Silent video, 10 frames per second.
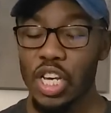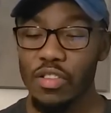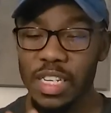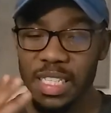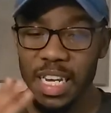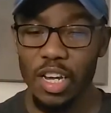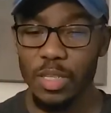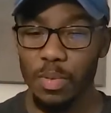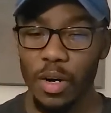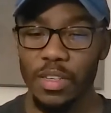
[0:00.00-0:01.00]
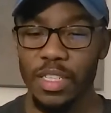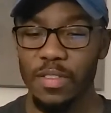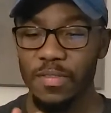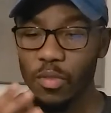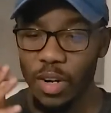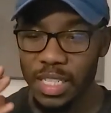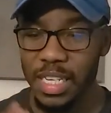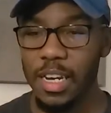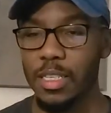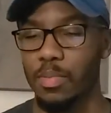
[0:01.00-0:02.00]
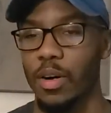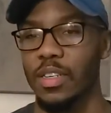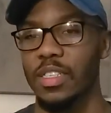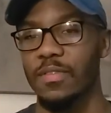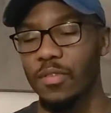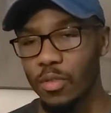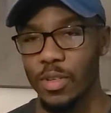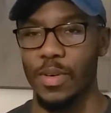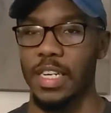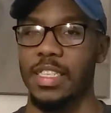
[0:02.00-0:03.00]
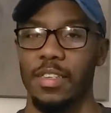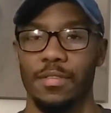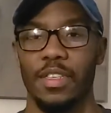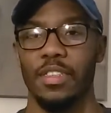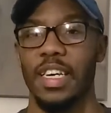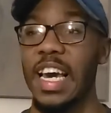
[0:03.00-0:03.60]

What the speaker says: You're a salesperson for DirecTV.